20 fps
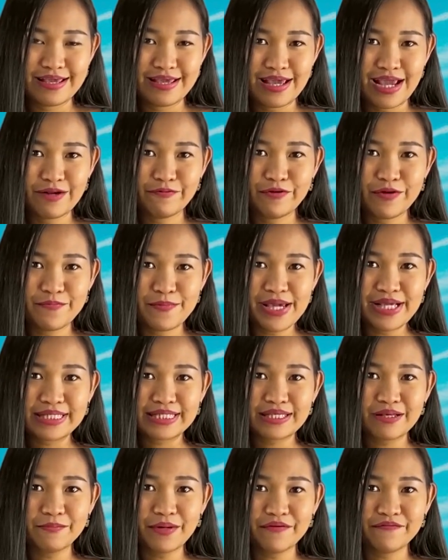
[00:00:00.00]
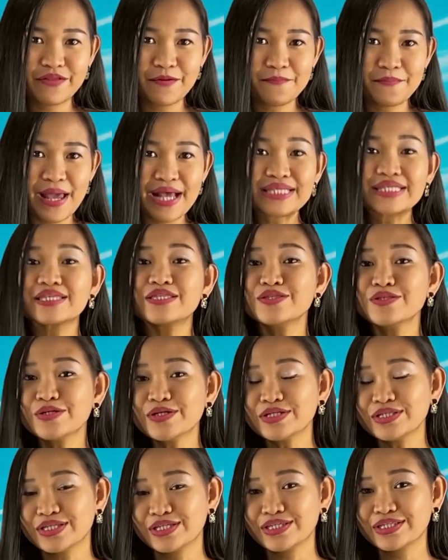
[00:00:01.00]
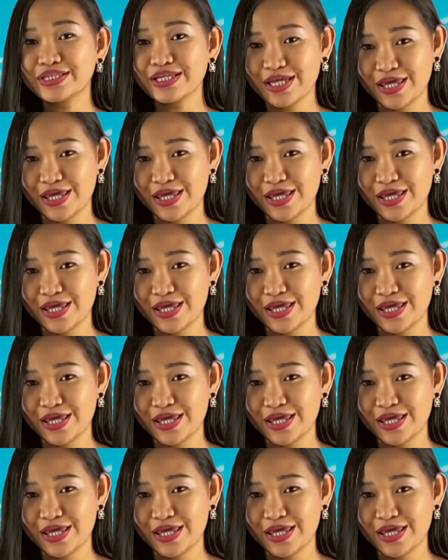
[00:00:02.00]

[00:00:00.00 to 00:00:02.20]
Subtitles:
and we make some of the best nurses